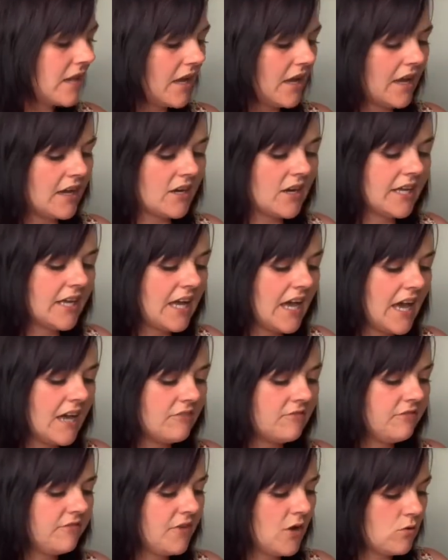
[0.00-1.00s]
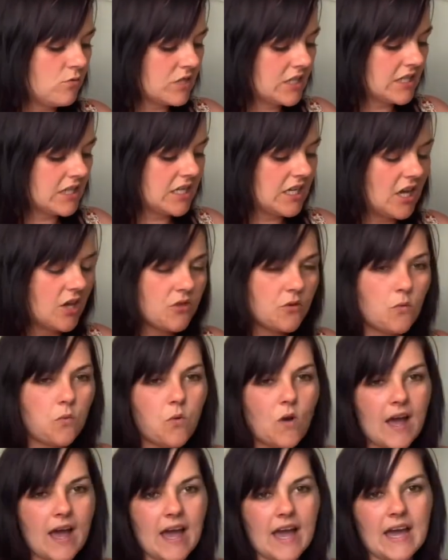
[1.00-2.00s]
I can fold it the other
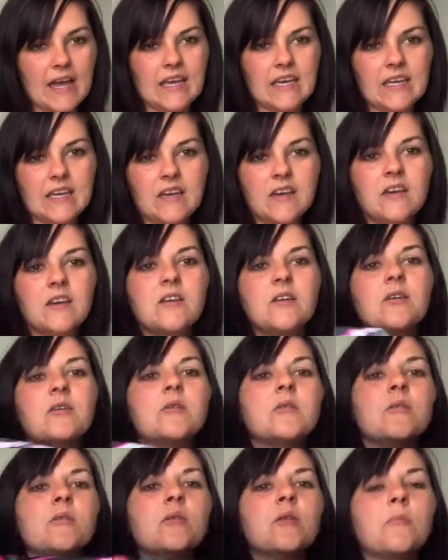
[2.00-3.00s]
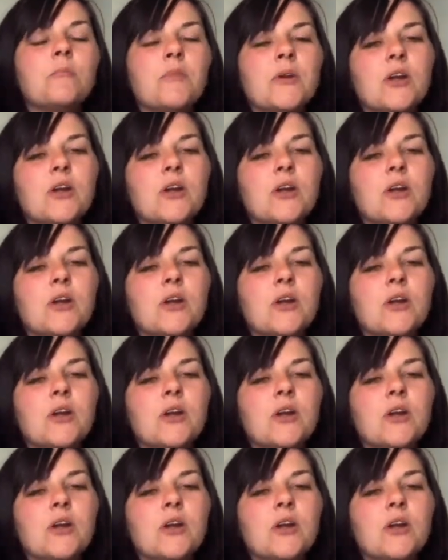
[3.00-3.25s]
way, but